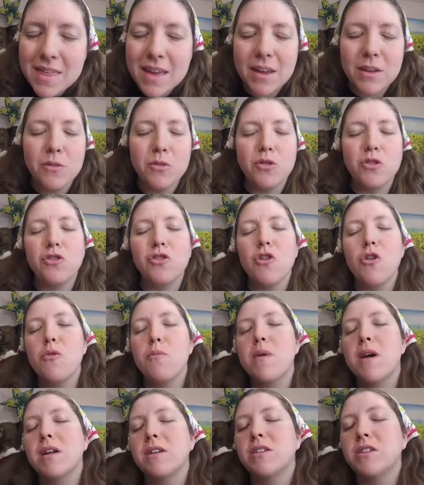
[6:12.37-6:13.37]
Thank you so
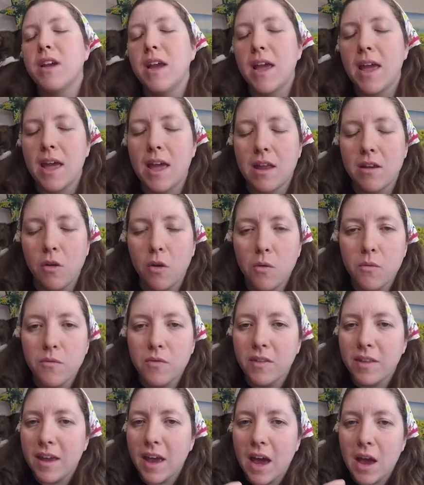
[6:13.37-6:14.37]
much, and
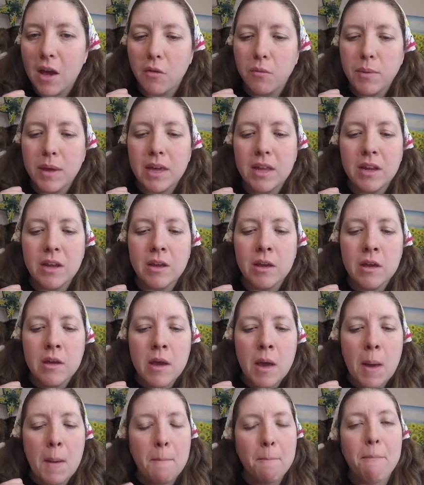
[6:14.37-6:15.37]
hopefully I will be getting
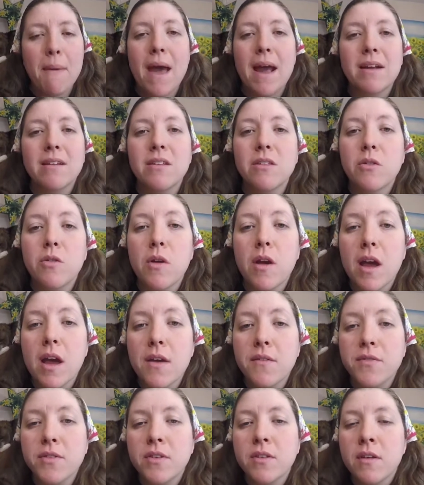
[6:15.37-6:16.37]
back to the
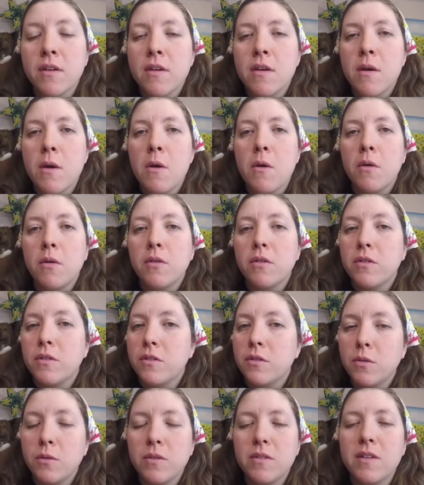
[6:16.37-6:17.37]
crafts as
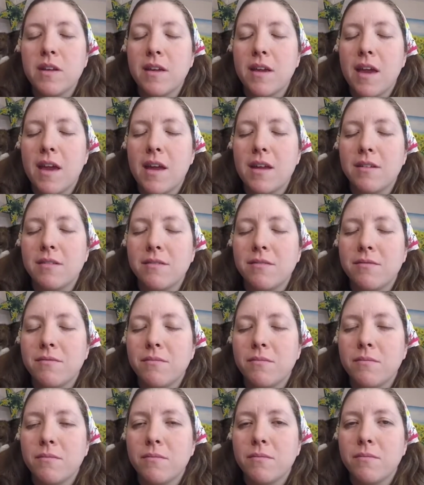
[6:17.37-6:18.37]
soon as I can.
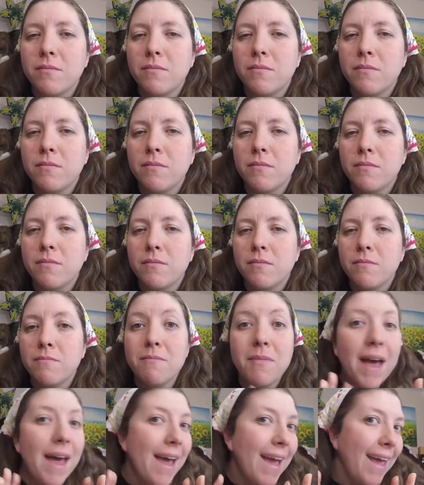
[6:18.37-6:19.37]

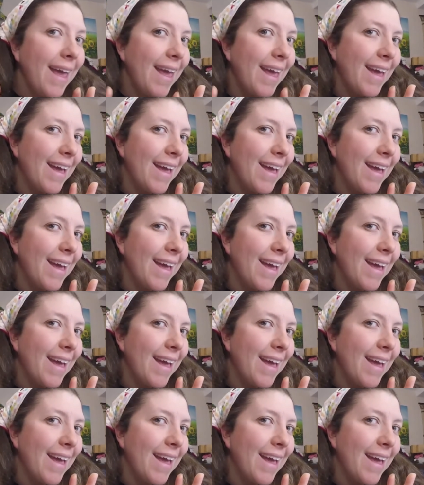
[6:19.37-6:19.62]
Bye!